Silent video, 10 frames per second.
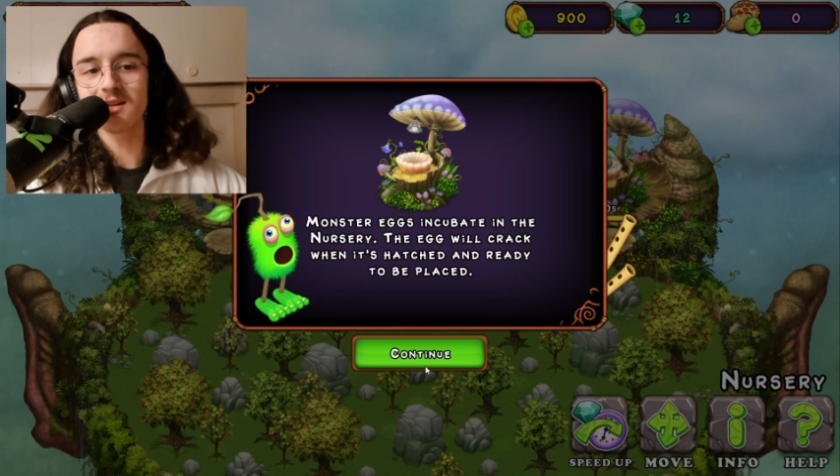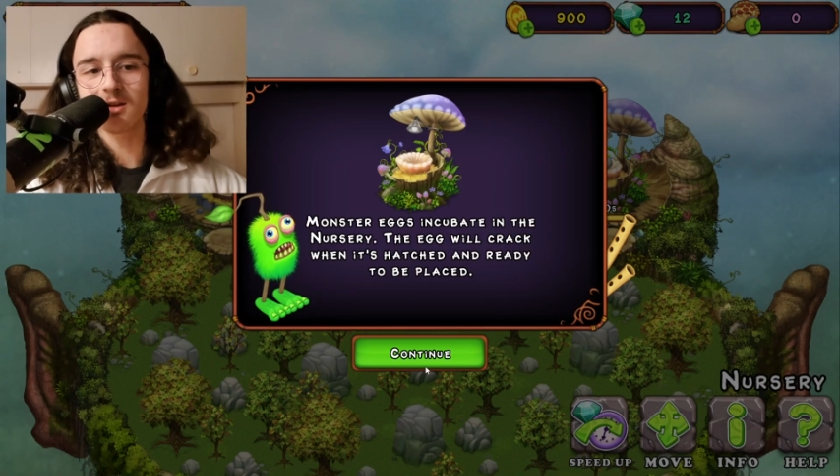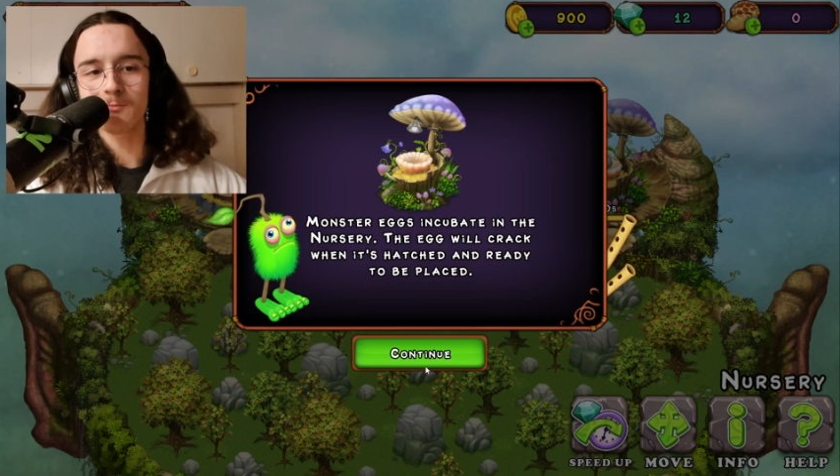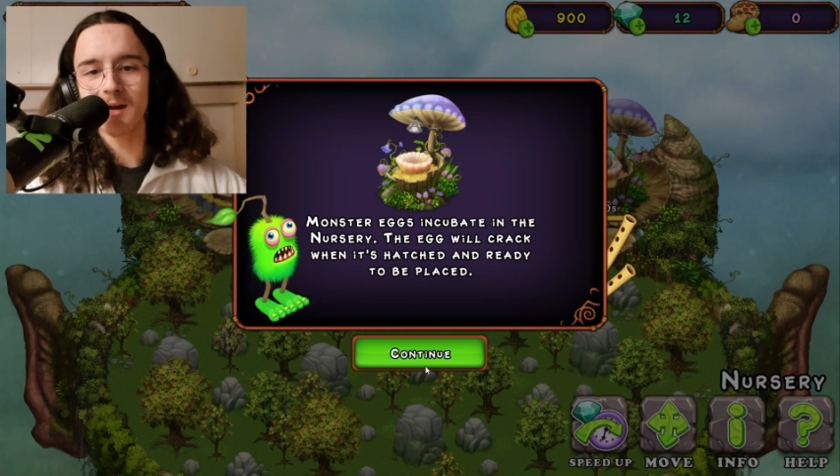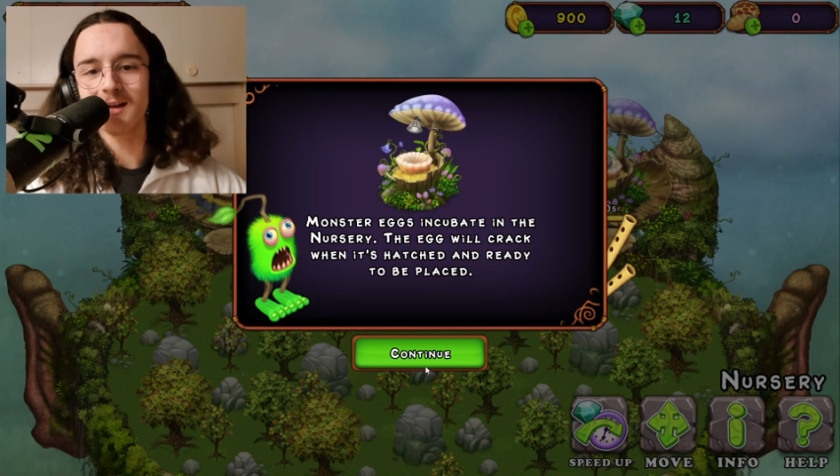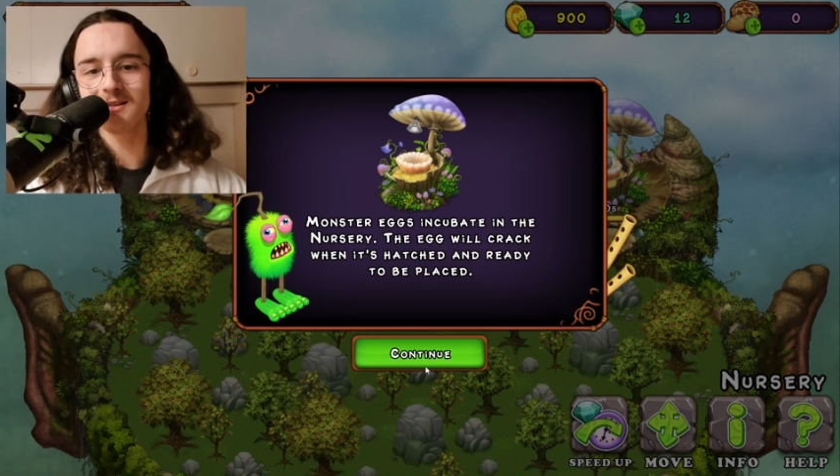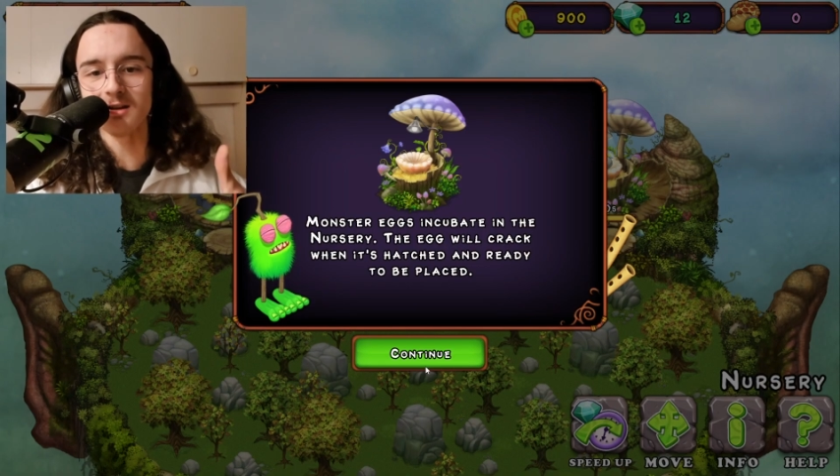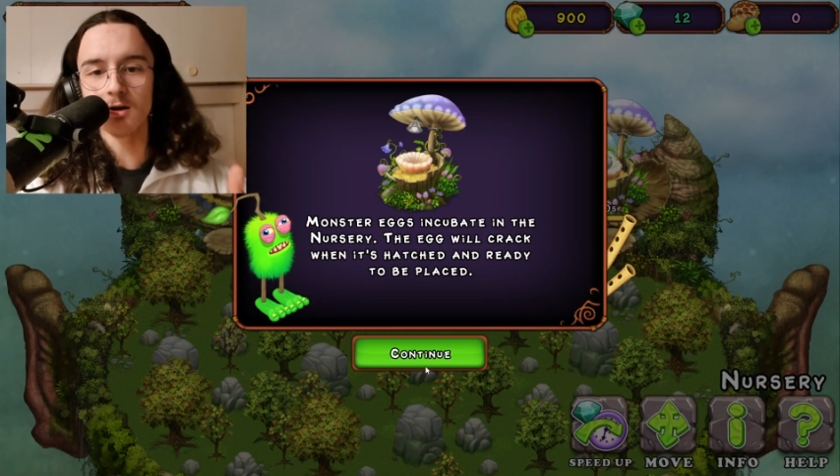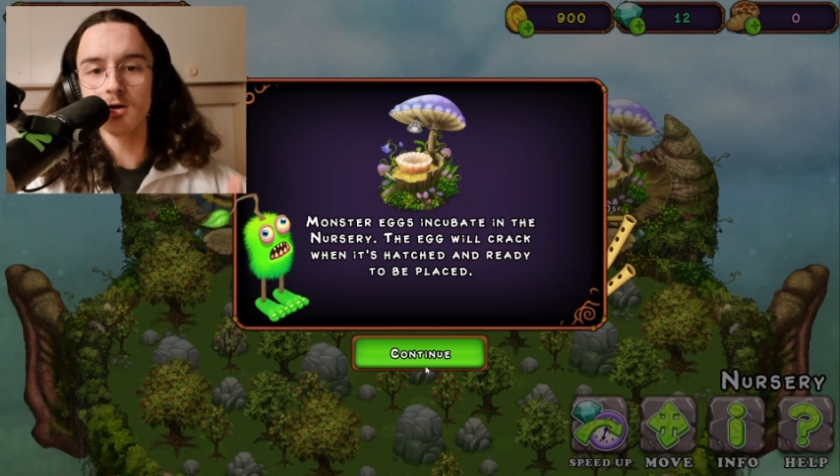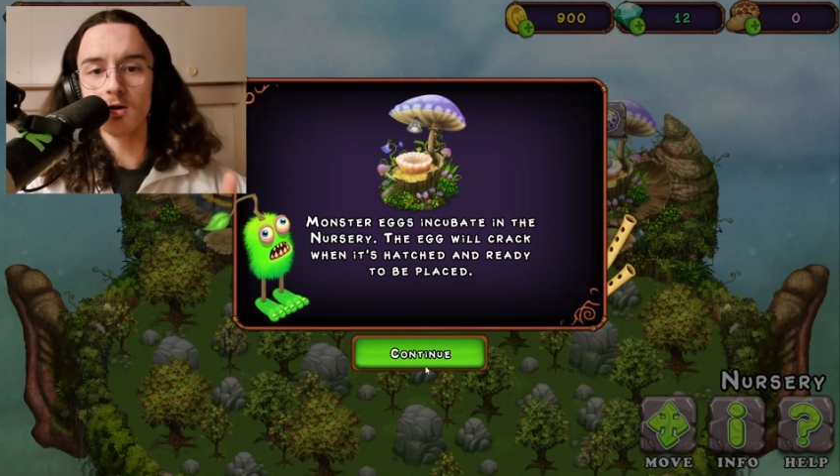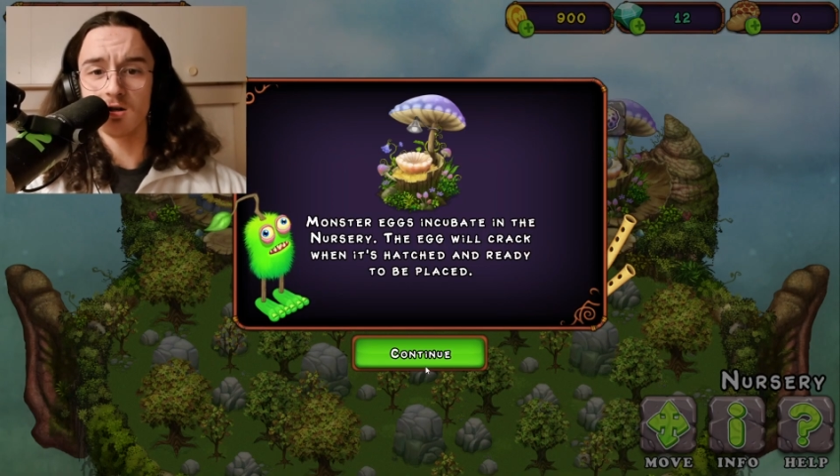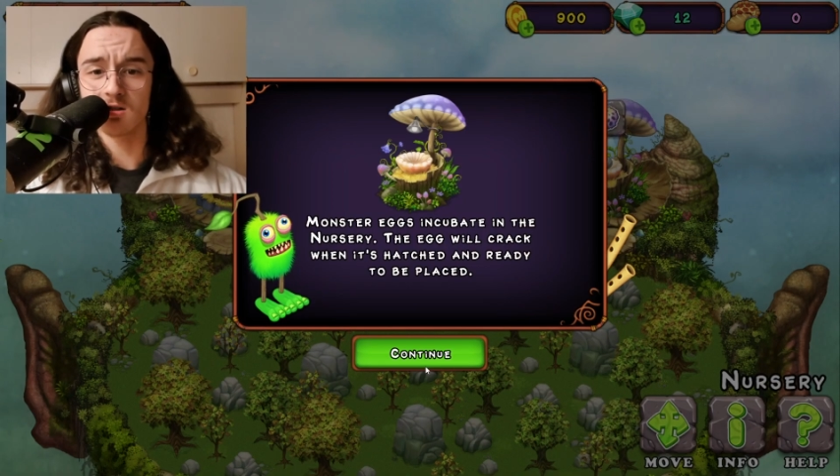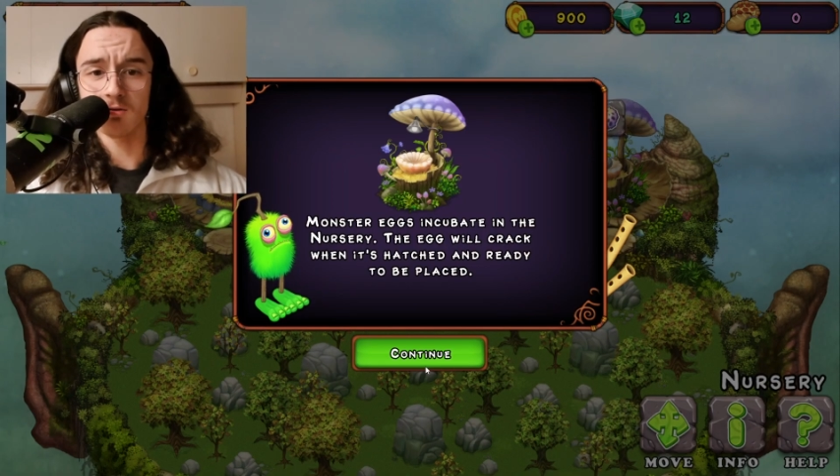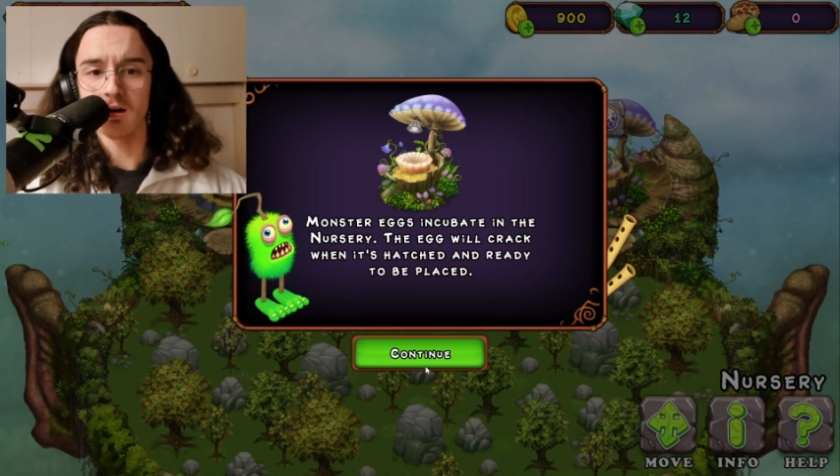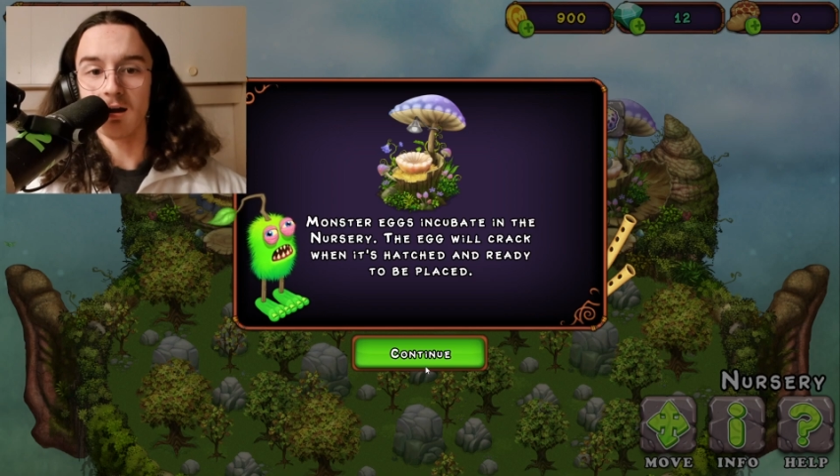incubate in the
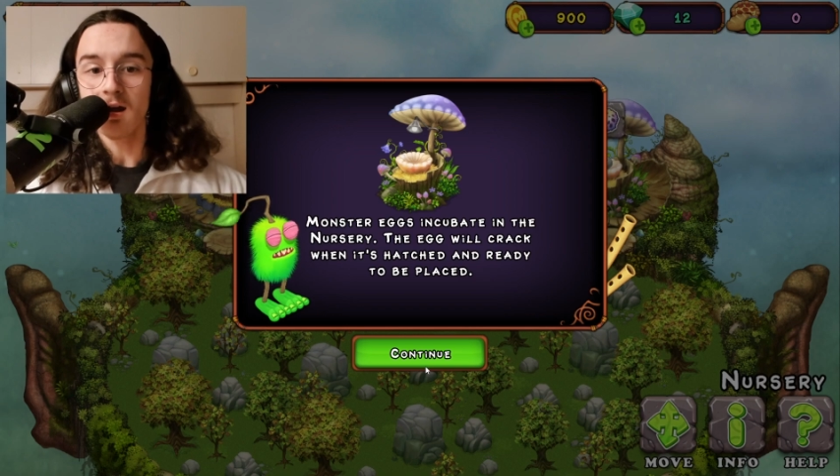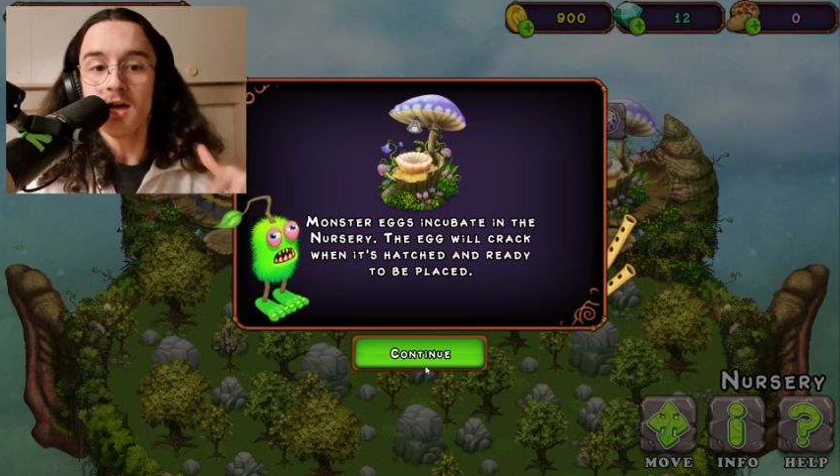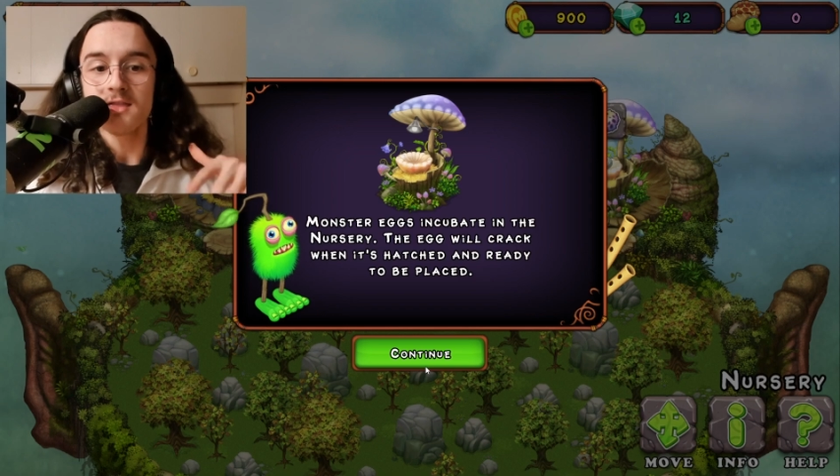nursery.